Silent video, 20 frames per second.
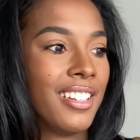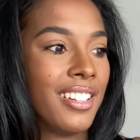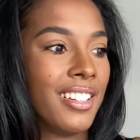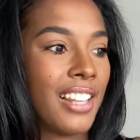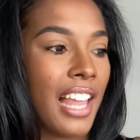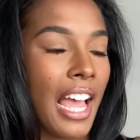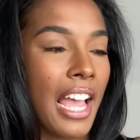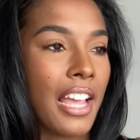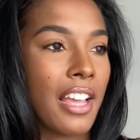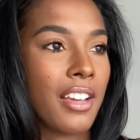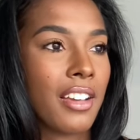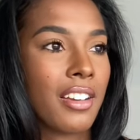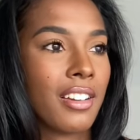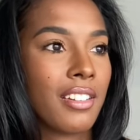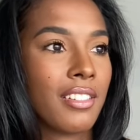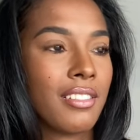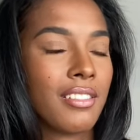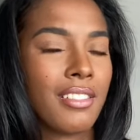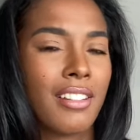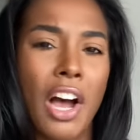like,
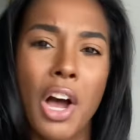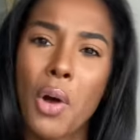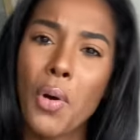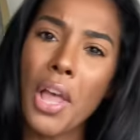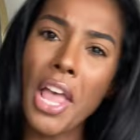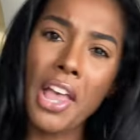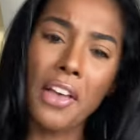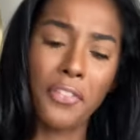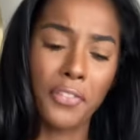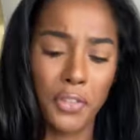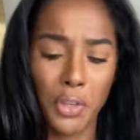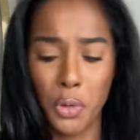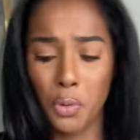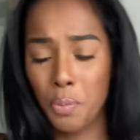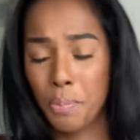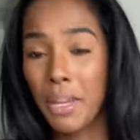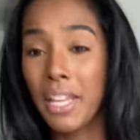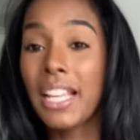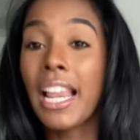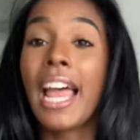oh, F you
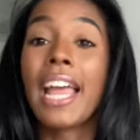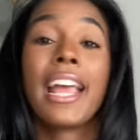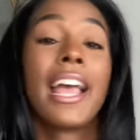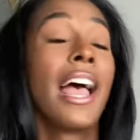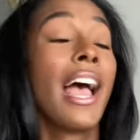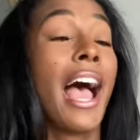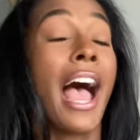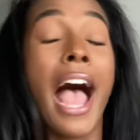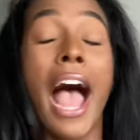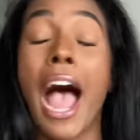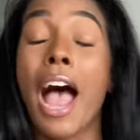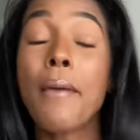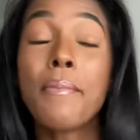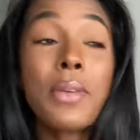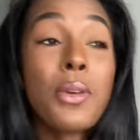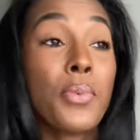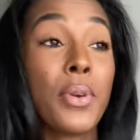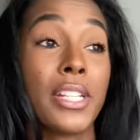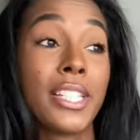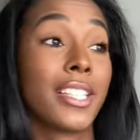be like, I
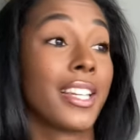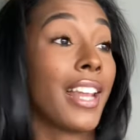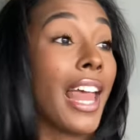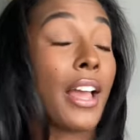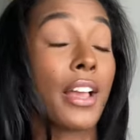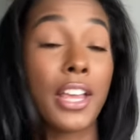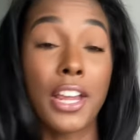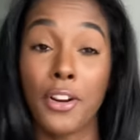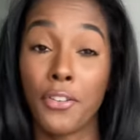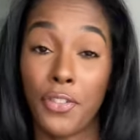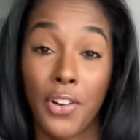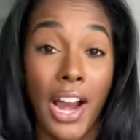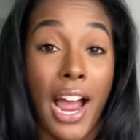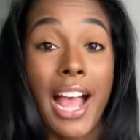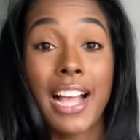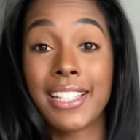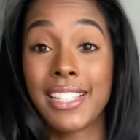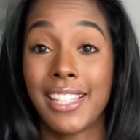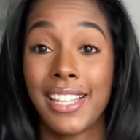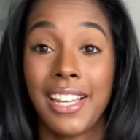be wishing, like, here for
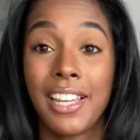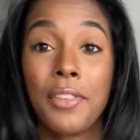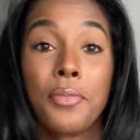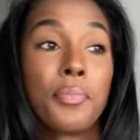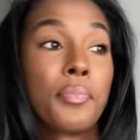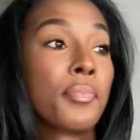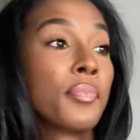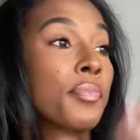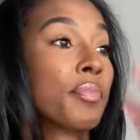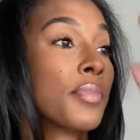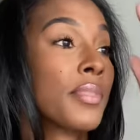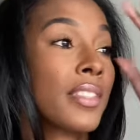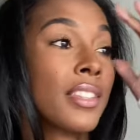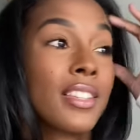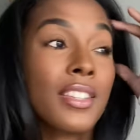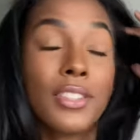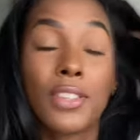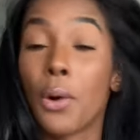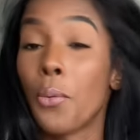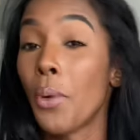hot tea,
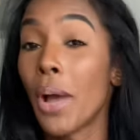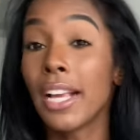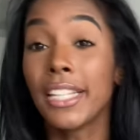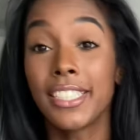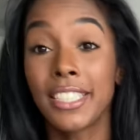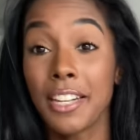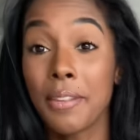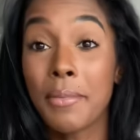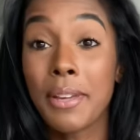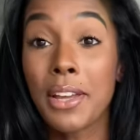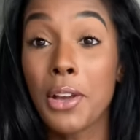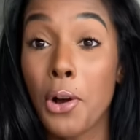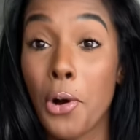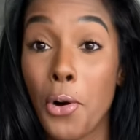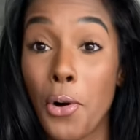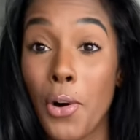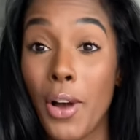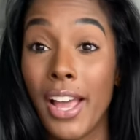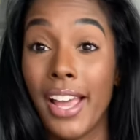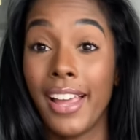the way she be
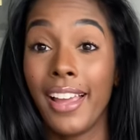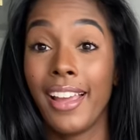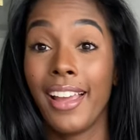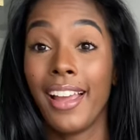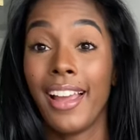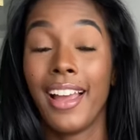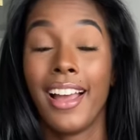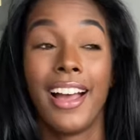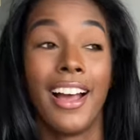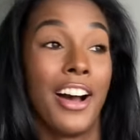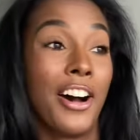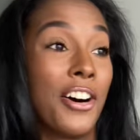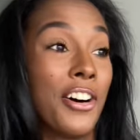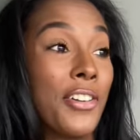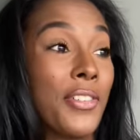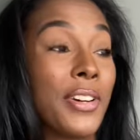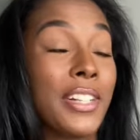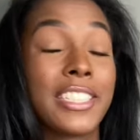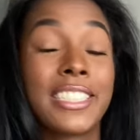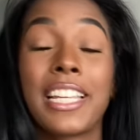going,
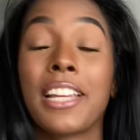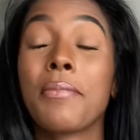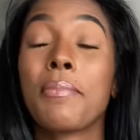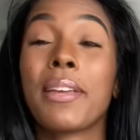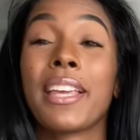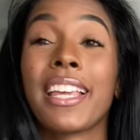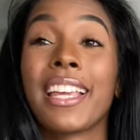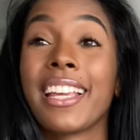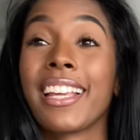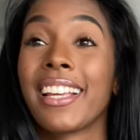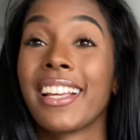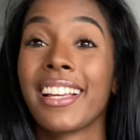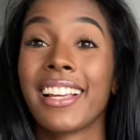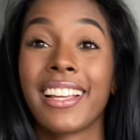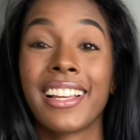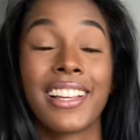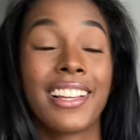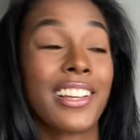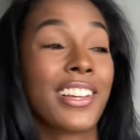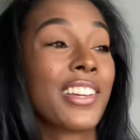when she be,
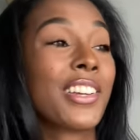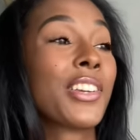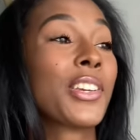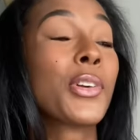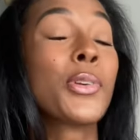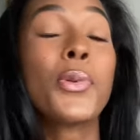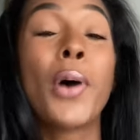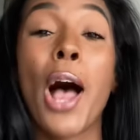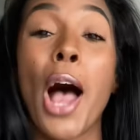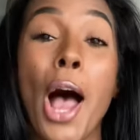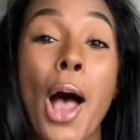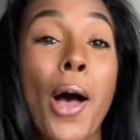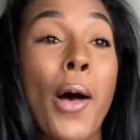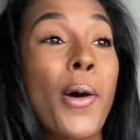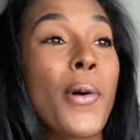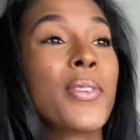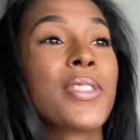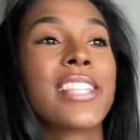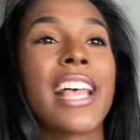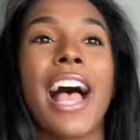you
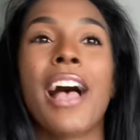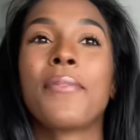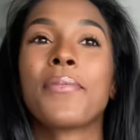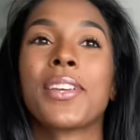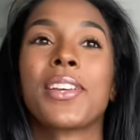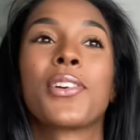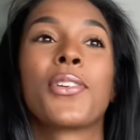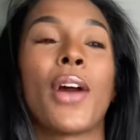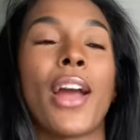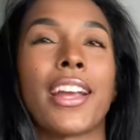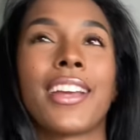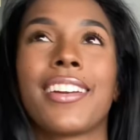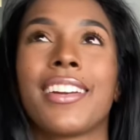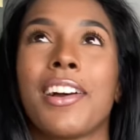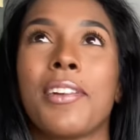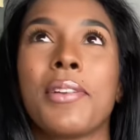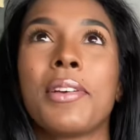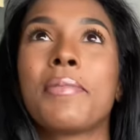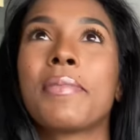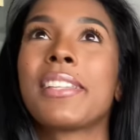hoes, I be cracking
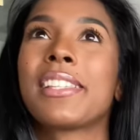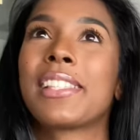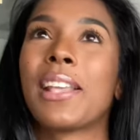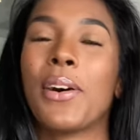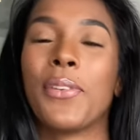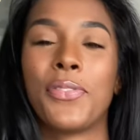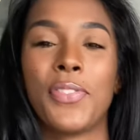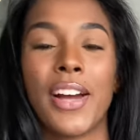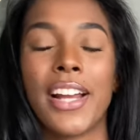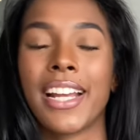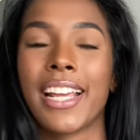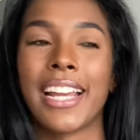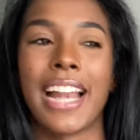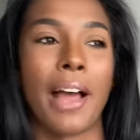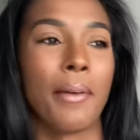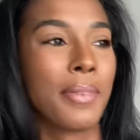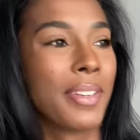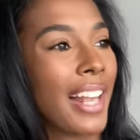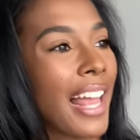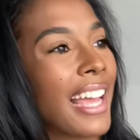up. It'd be so funny. And
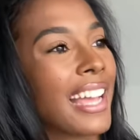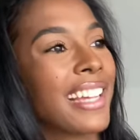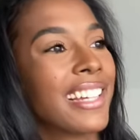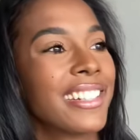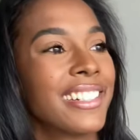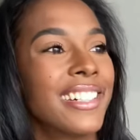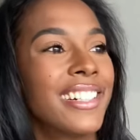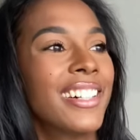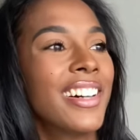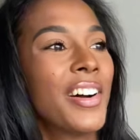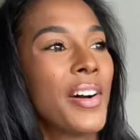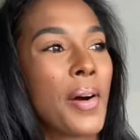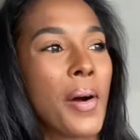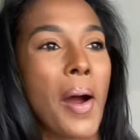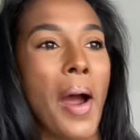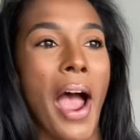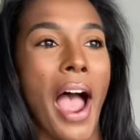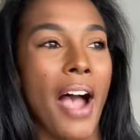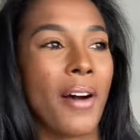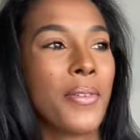I'd be like,
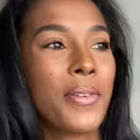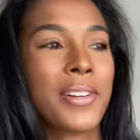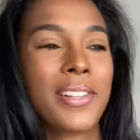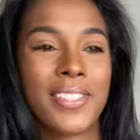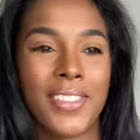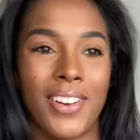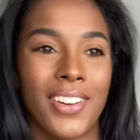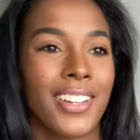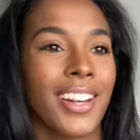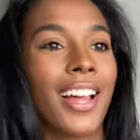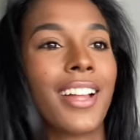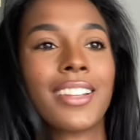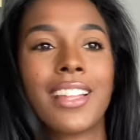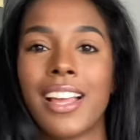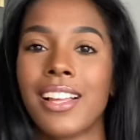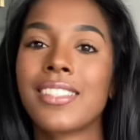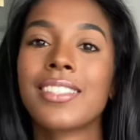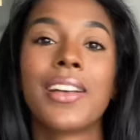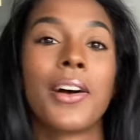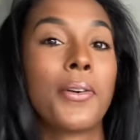I want to talk like
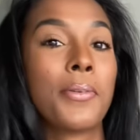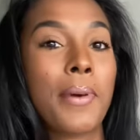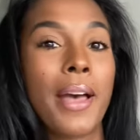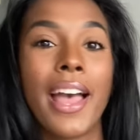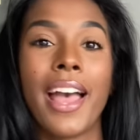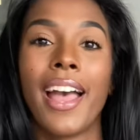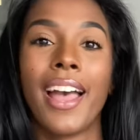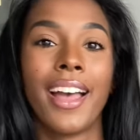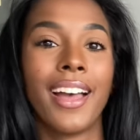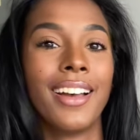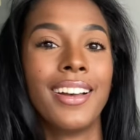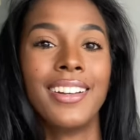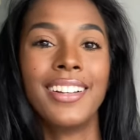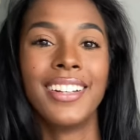that so bad.